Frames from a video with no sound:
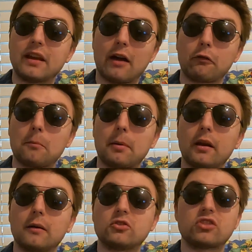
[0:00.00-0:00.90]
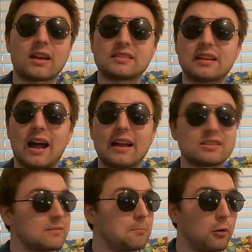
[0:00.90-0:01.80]
never been a Jesse
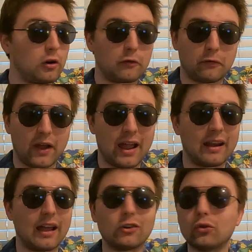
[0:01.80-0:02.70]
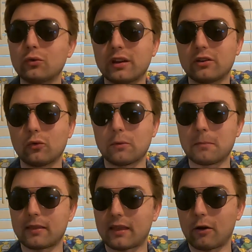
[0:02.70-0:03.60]
Eisenberg fan. I do need to
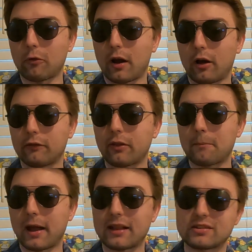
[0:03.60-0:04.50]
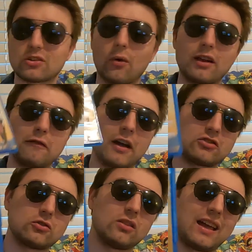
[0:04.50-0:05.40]
admit that right off the bat. So
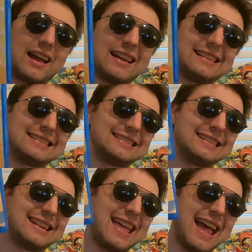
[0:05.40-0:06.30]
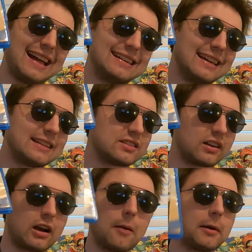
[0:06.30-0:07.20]
Adventureland, it's
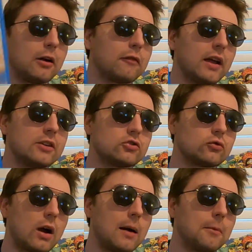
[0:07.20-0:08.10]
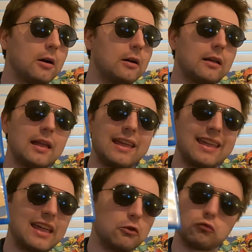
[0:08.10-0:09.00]
a coming-of-age drama.
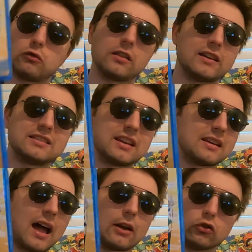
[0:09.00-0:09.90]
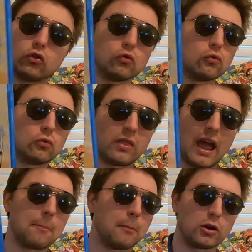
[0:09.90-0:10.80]
It really did not do
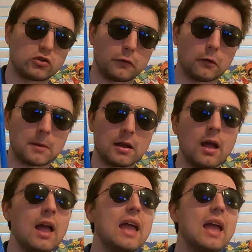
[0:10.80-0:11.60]
that much for me.